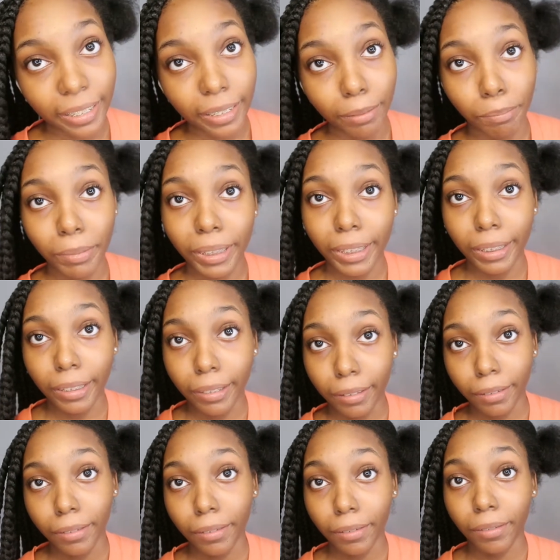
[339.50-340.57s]
I'm gonna see
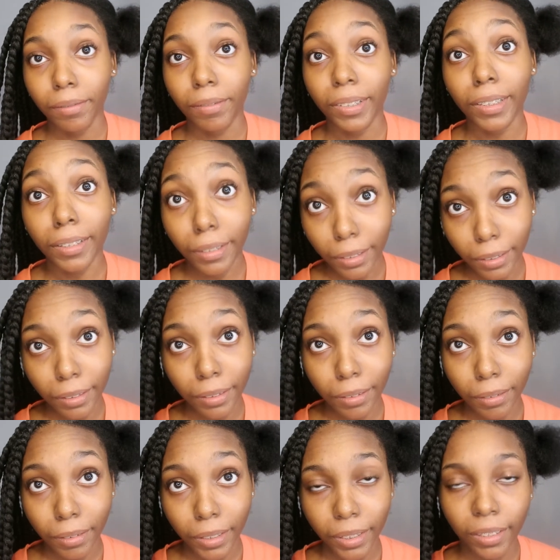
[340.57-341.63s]
y'all when I see
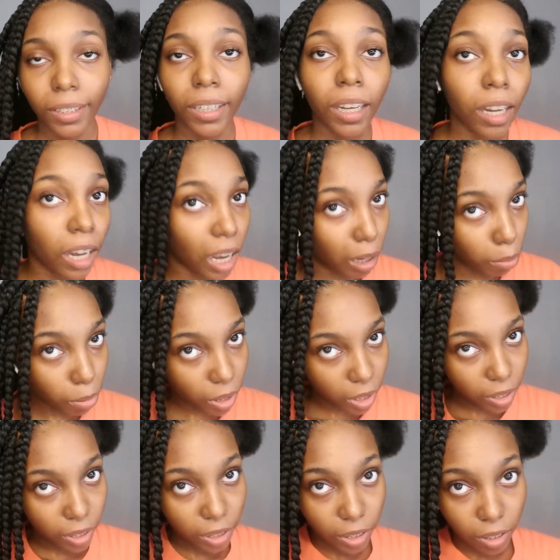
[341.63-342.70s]
y'all, okay? I'm
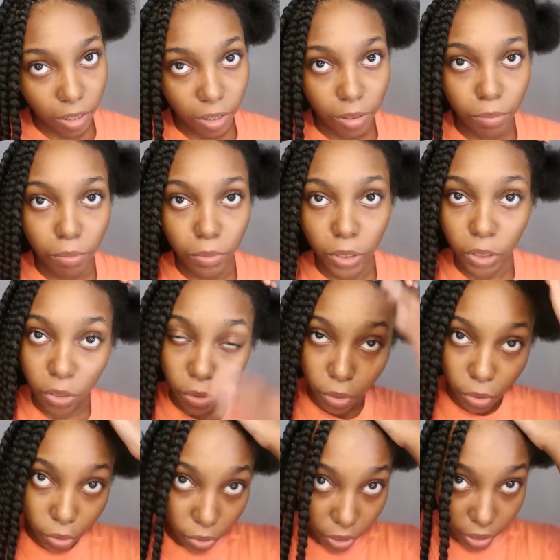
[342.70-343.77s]
probably just
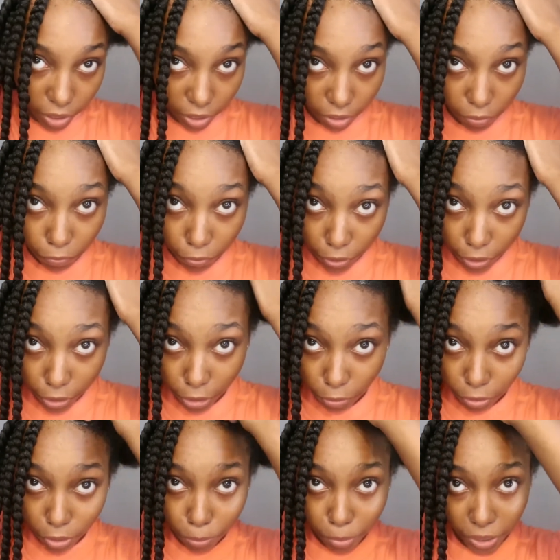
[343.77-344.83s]
gonna go ahead and finish
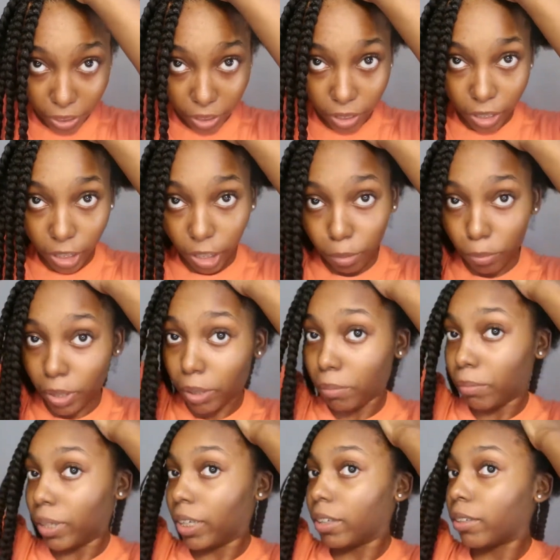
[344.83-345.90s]
the rest of my head, and I'm gonna
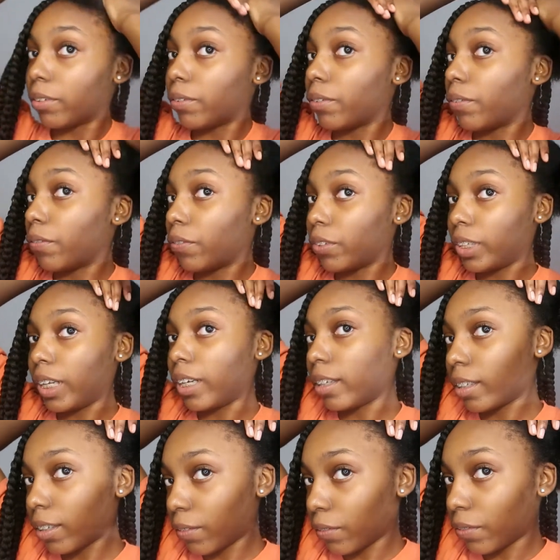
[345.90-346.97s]
come back for
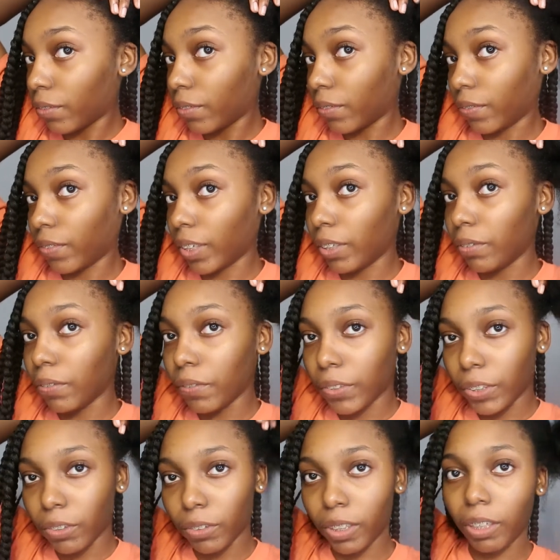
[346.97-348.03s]
like the final
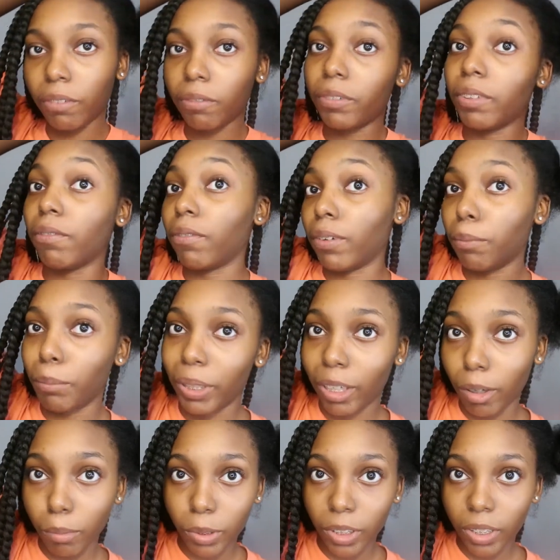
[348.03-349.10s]
video, like when I'm gonna be
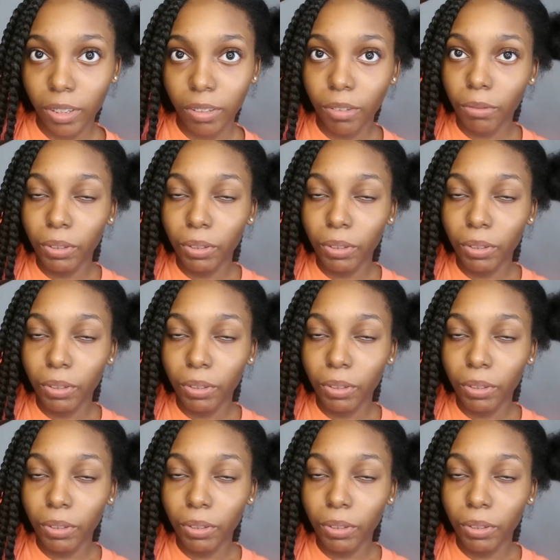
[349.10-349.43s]
almost done or